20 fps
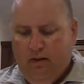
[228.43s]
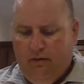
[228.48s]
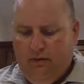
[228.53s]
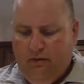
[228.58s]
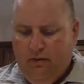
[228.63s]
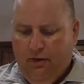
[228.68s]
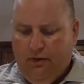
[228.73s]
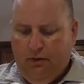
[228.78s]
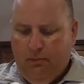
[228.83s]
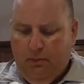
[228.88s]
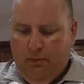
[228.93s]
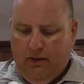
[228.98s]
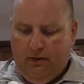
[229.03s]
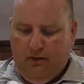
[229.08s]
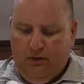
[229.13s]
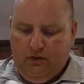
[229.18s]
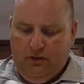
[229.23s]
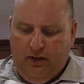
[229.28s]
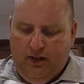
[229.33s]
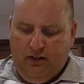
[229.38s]
Nothing big.
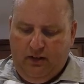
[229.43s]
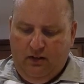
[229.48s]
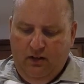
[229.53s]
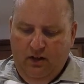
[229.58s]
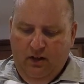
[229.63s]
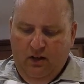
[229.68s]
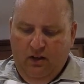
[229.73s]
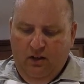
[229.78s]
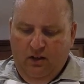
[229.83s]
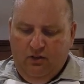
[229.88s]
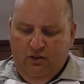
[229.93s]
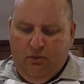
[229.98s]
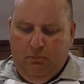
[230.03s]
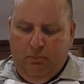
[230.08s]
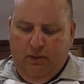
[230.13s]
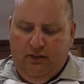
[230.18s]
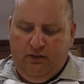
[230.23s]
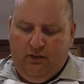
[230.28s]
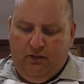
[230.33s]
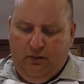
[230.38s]
There's like some
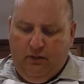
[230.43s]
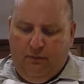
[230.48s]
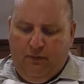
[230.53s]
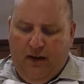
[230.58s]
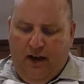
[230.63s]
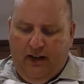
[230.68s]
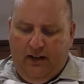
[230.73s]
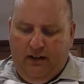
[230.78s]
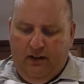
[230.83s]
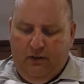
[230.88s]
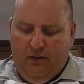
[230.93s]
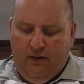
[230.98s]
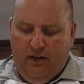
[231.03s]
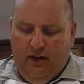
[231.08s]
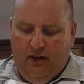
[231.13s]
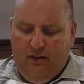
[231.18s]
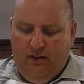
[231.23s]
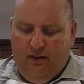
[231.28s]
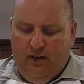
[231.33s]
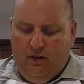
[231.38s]
pieces of fat here
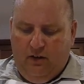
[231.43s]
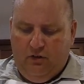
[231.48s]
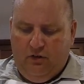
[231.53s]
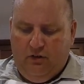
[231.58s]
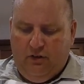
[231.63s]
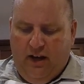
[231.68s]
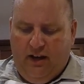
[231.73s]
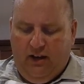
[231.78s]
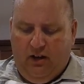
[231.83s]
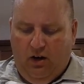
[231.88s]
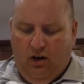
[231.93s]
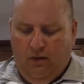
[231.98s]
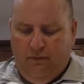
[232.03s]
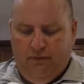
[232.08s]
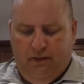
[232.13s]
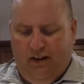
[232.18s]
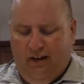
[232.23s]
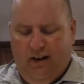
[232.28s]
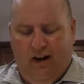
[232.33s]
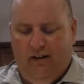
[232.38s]
that are just hanging
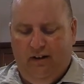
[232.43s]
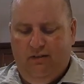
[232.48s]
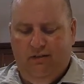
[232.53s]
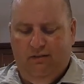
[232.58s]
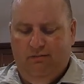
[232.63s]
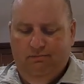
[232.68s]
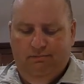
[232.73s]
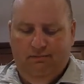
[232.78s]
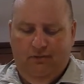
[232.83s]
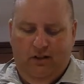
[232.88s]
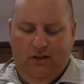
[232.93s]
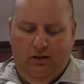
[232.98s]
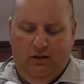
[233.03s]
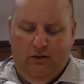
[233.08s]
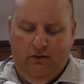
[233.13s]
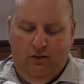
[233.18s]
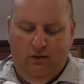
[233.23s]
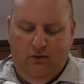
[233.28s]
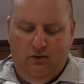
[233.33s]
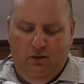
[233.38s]
off that
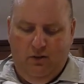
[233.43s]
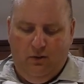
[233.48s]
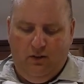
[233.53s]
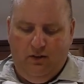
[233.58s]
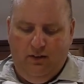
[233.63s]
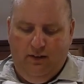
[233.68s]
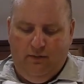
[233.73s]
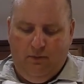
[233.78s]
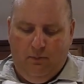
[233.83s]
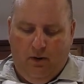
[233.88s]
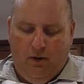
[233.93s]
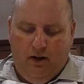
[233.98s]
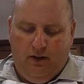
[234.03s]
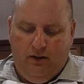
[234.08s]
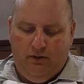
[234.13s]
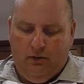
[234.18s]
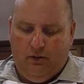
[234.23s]
you can leave them on.